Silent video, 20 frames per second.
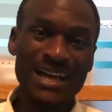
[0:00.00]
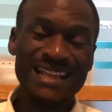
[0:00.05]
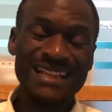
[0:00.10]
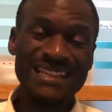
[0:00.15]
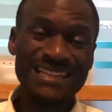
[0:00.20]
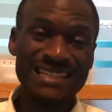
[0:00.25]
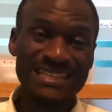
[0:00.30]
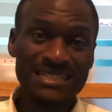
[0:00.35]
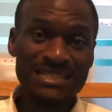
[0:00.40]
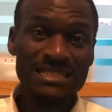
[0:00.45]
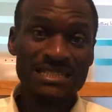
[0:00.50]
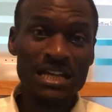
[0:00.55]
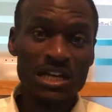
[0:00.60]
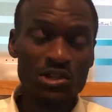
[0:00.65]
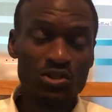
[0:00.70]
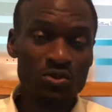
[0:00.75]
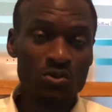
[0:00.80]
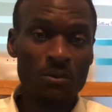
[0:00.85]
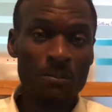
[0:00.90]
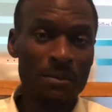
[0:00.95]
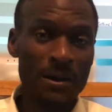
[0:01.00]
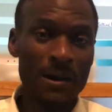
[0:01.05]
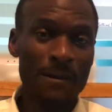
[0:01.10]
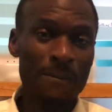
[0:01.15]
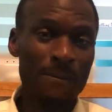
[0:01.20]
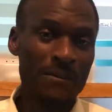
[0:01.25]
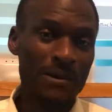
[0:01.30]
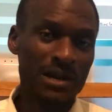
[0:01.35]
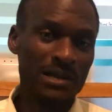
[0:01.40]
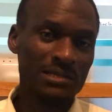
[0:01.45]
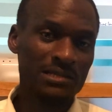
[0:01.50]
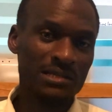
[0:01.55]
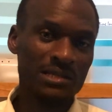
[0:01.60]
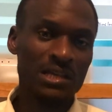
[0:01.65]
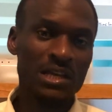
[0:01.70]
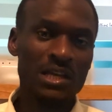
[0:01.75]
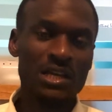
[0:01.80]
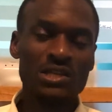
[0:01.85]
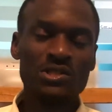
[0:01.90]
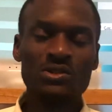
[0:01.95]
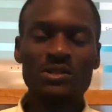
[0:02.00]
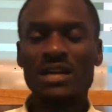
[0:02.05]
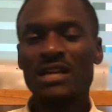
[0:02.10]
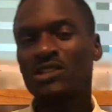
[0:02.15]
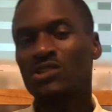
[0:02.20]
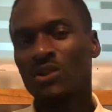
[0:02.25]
these national park pricing so that